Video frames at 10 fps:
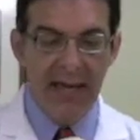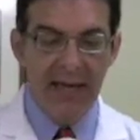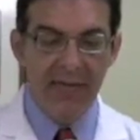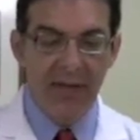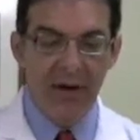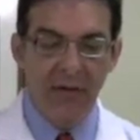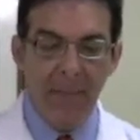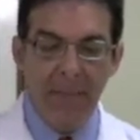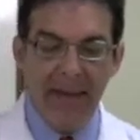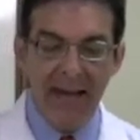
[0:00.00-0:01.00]
And then on
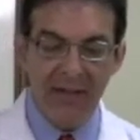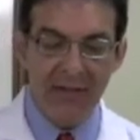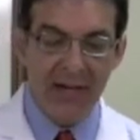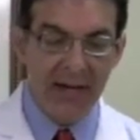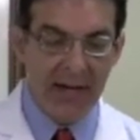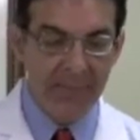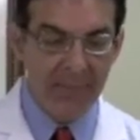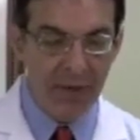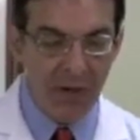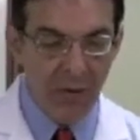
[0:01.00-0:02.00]
the back side,
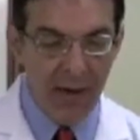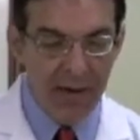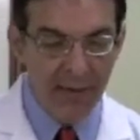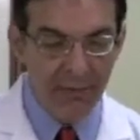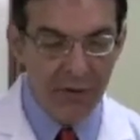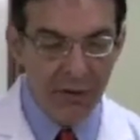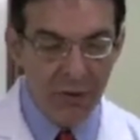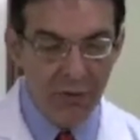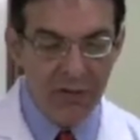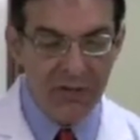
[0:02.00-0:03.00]
you have the
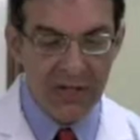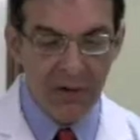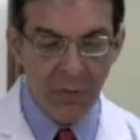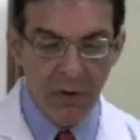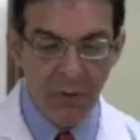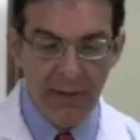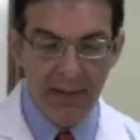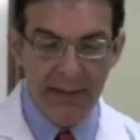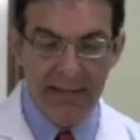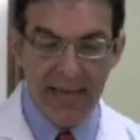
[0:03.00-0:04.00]
2
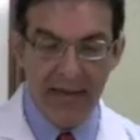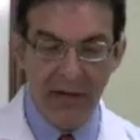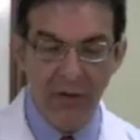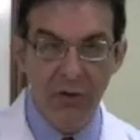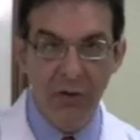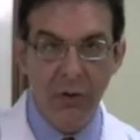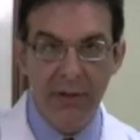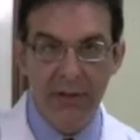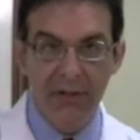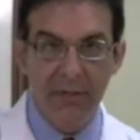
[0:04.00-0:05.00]
sacroiliac
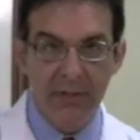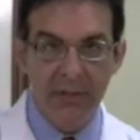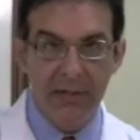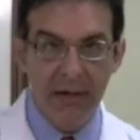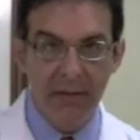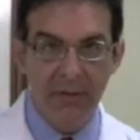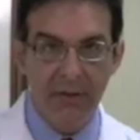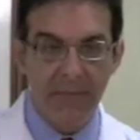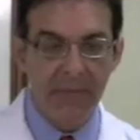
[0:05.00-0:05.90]
joints themselves.